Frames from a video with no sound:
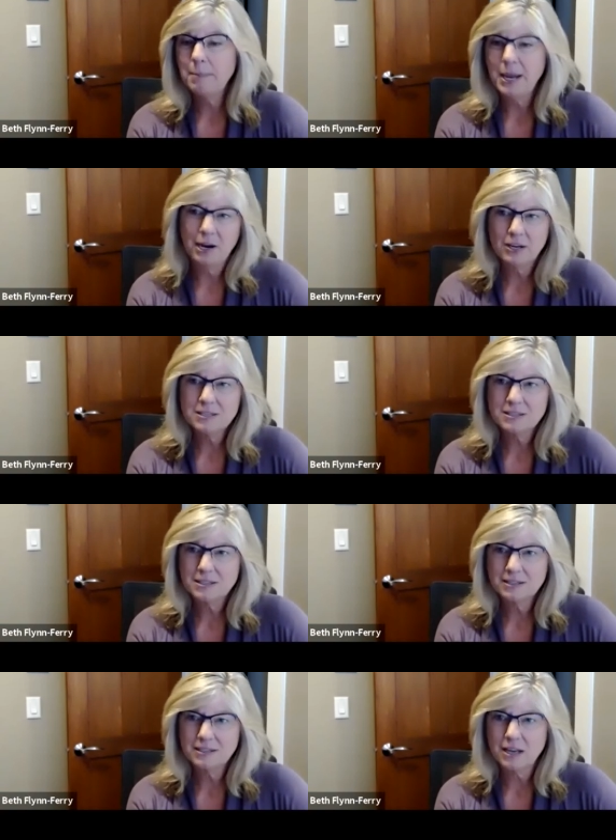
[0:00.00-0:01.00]
parents
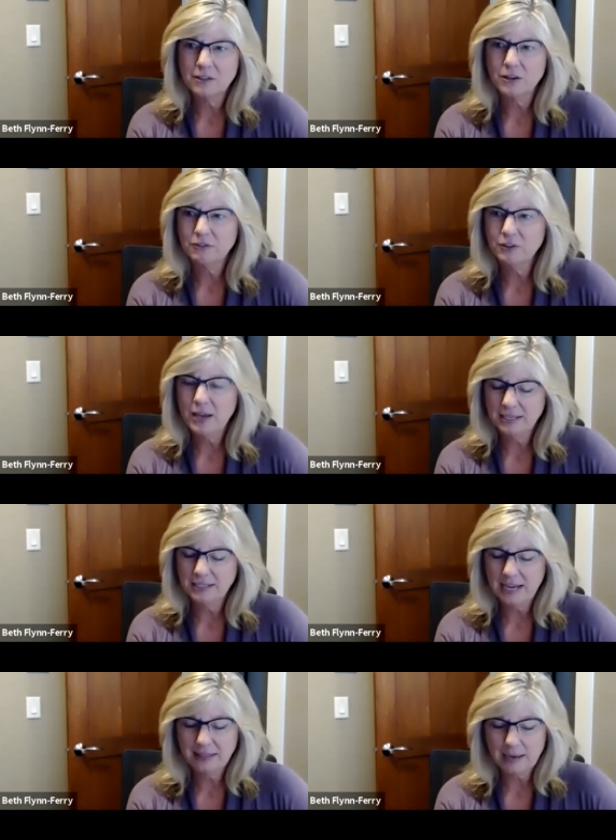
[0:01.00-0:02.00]
is another if you
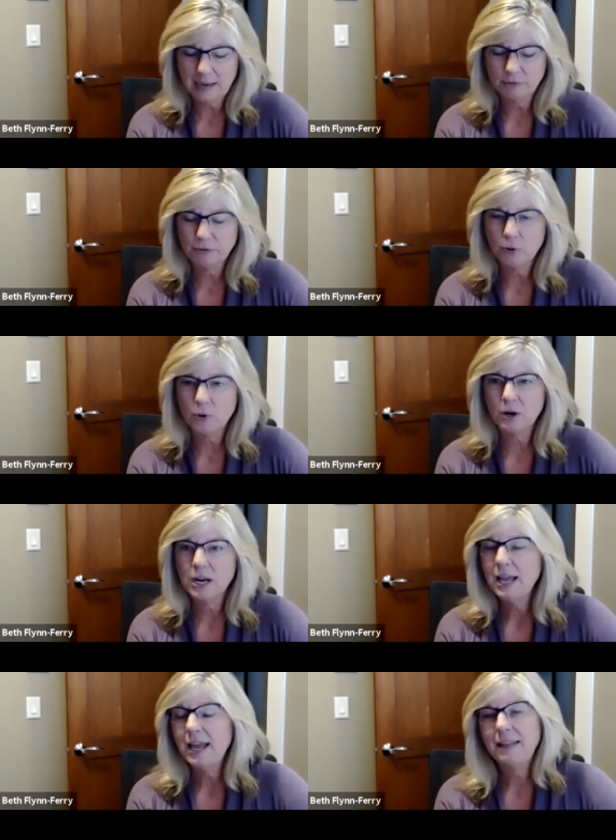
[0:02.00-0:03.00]
hadn't had that before,
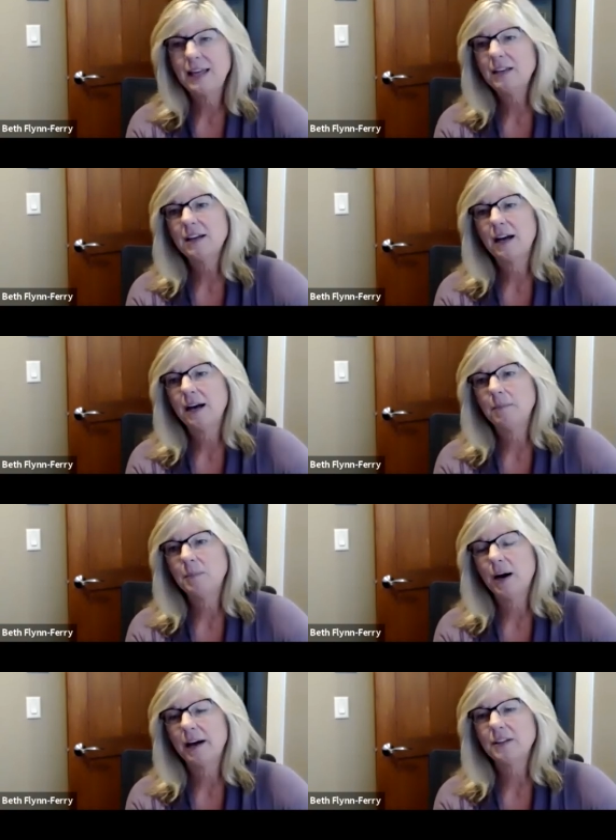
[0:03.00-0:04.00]
and then
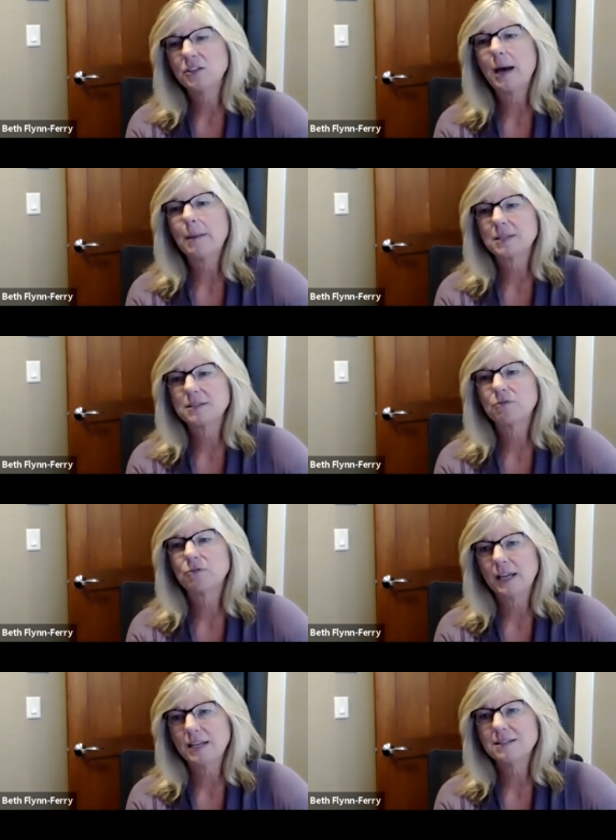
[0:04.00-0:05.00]
um, on the topics of
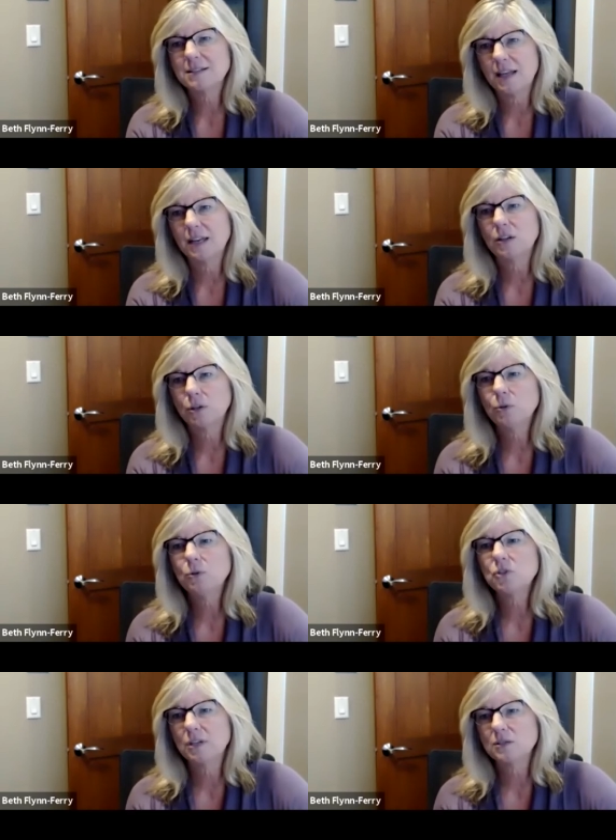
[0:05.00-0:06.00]
race and
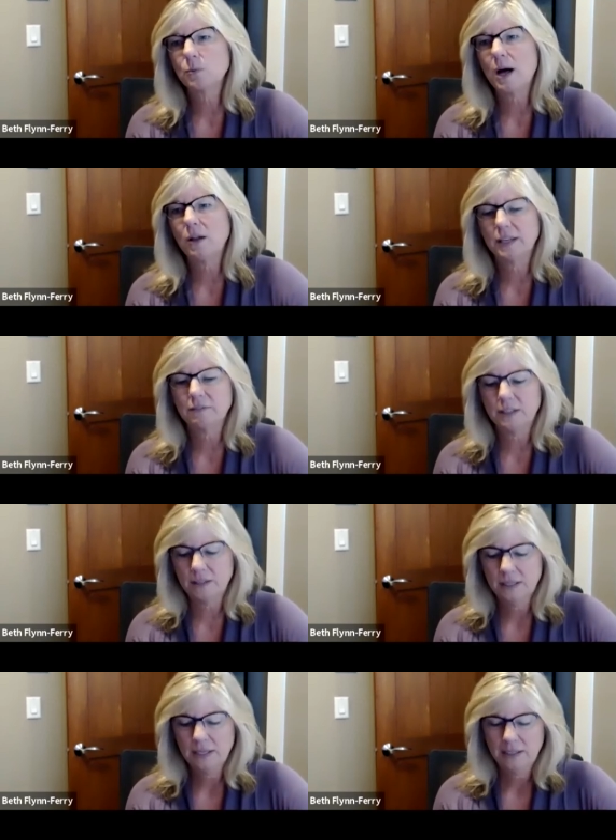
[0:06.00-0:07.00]
inclusion as well,
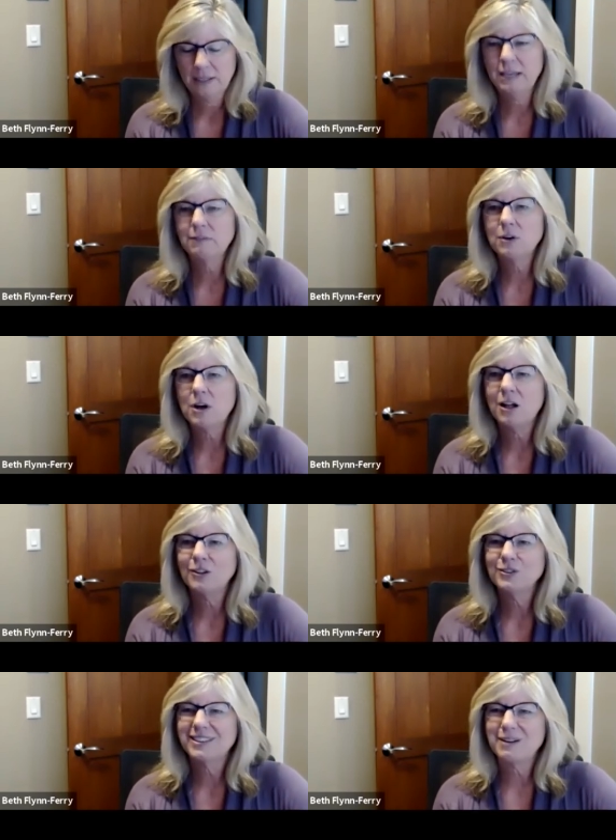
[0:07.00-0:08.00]
given, given
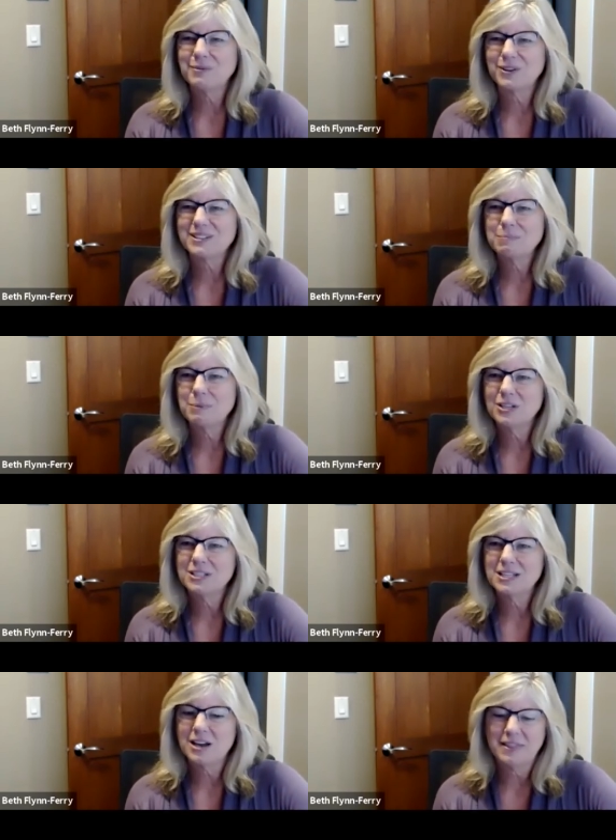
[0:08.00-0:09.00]
all that we're
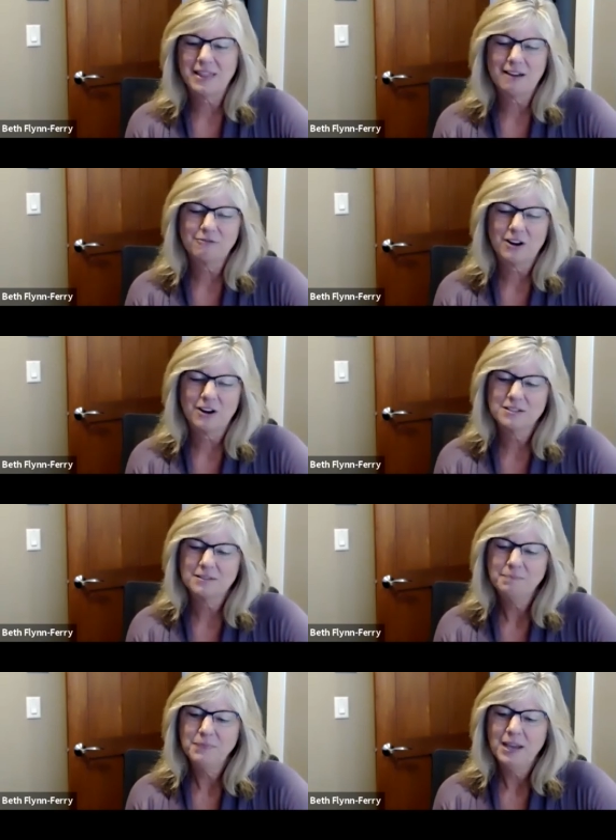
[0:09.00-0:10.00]
experiencing on that
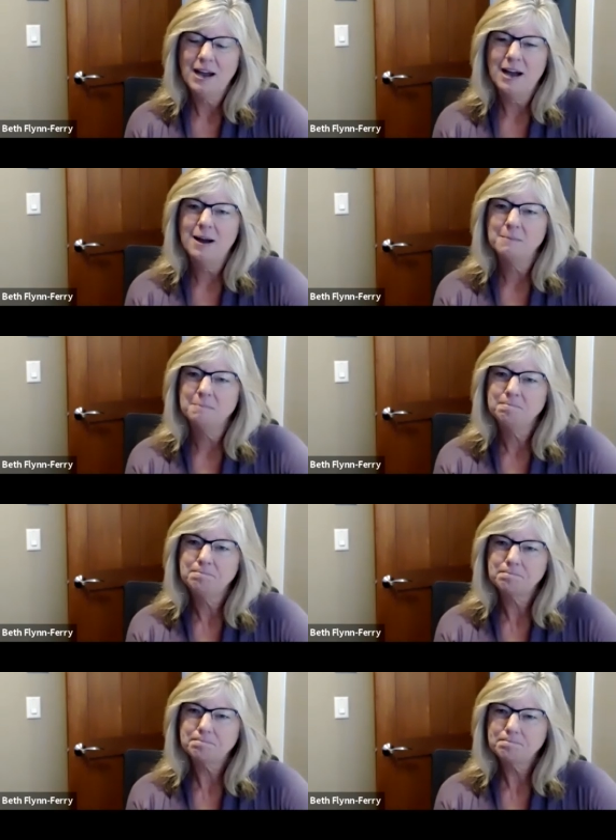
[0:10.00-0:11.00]
front. Um,
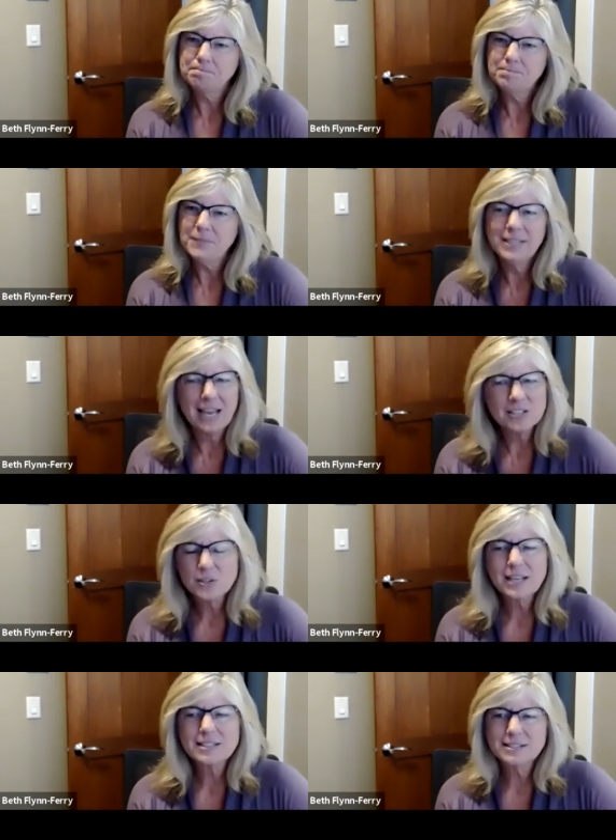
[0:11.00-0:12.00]
yeah,
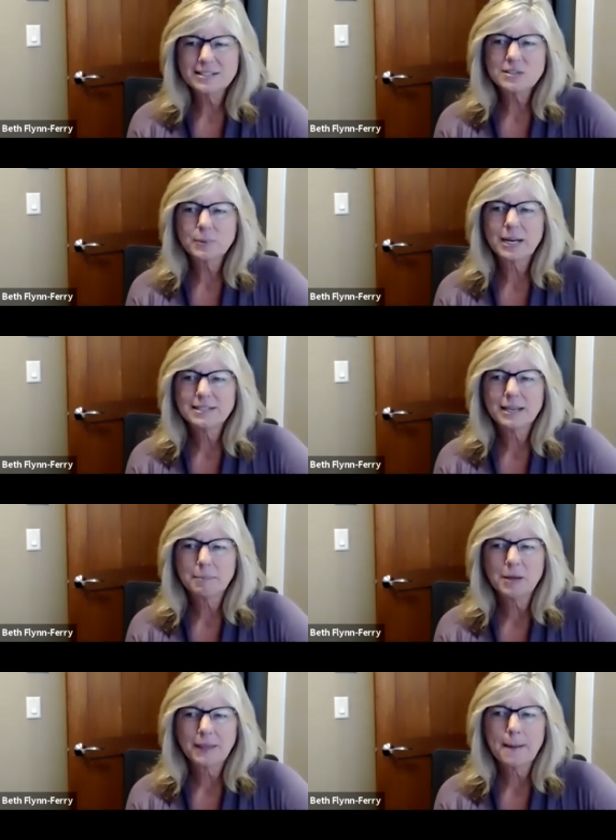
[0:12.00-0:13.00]
so that, that's what I'd say
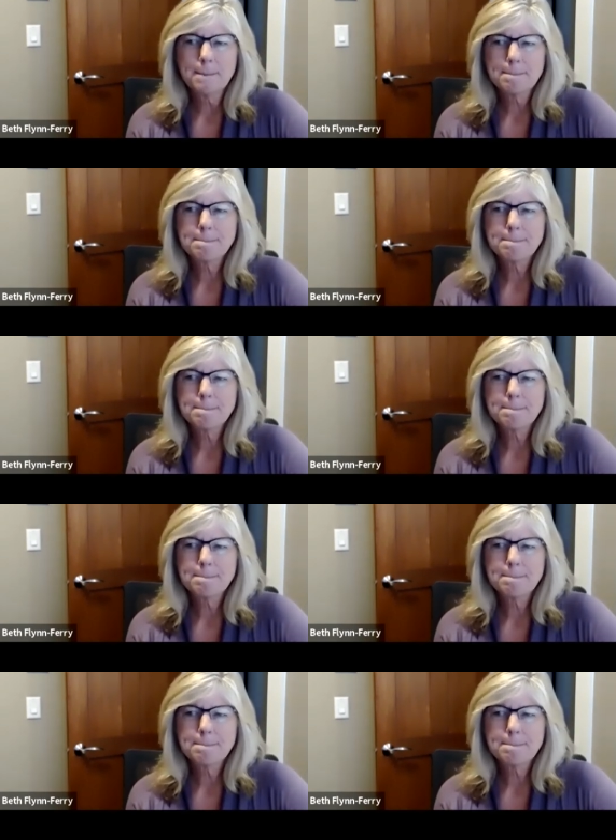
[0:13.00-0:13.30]
about that.